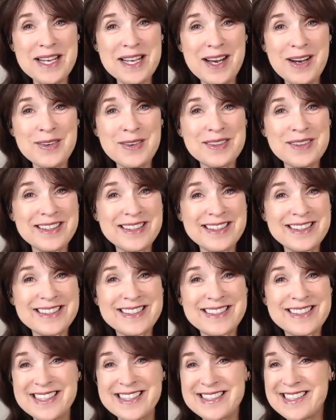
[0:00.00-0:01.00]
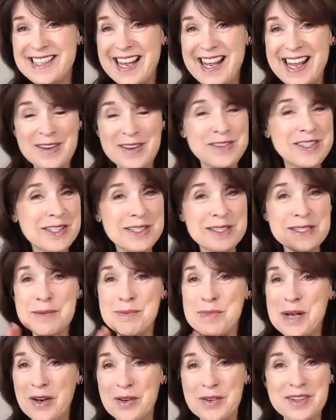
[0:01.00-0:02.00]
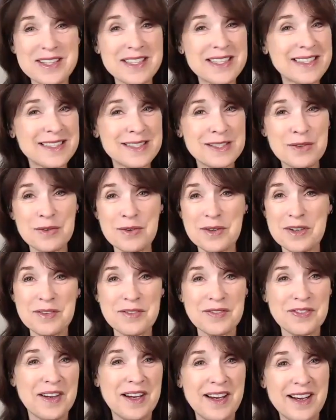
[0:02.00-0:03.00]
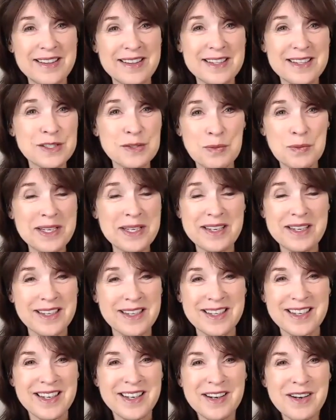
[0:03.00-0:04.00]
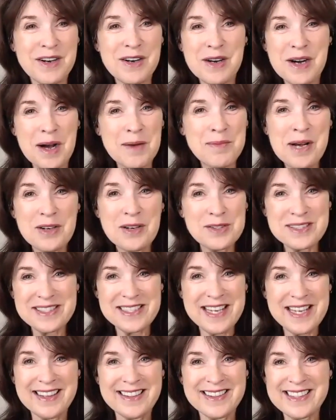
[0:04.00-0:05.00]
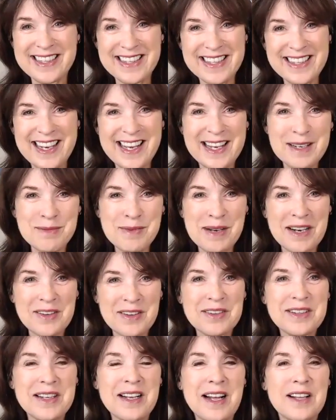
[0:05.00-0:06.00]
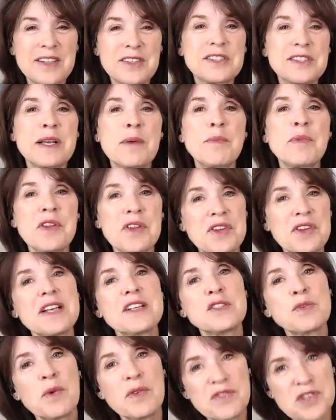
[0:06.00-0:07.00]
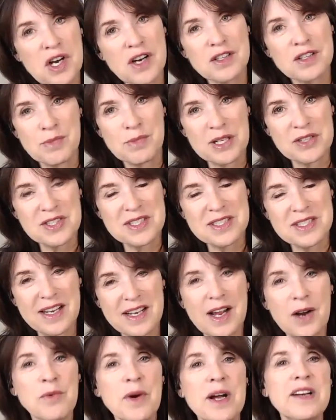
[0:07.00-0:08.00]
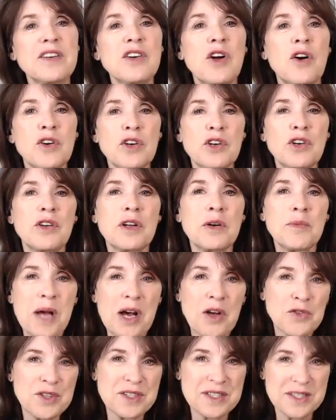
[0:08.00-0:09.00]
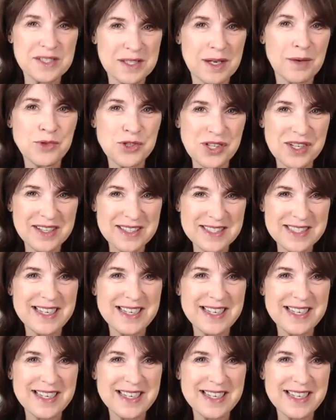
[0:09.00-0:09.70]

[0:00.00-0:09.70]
out today, just about this sort of this week, about Sandy and about some of the things we've talked about today. I read an article about the subject.